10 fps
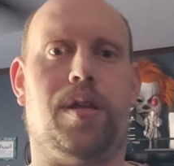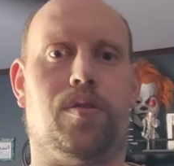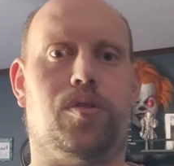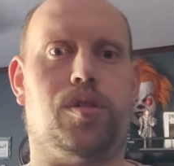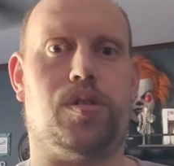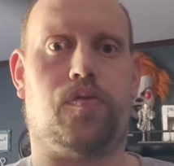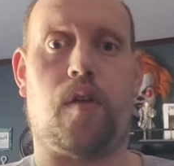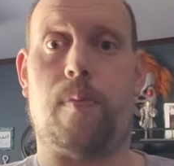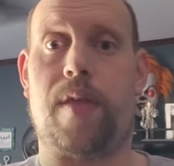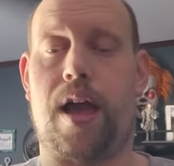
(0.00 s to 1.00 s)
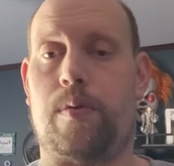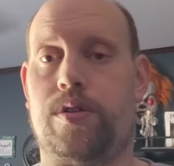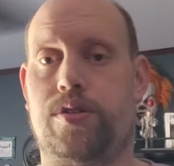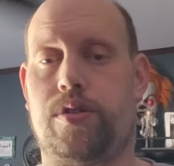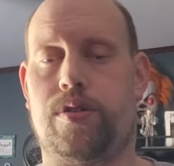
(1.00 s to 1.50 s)
Beetlejuice from the
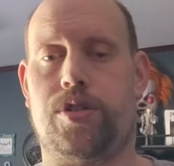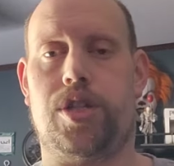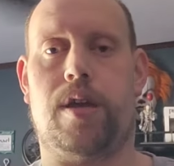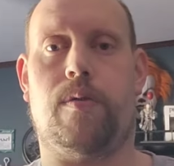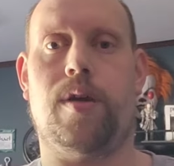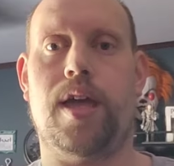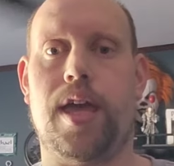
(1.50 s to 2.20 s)
Howard Stern show.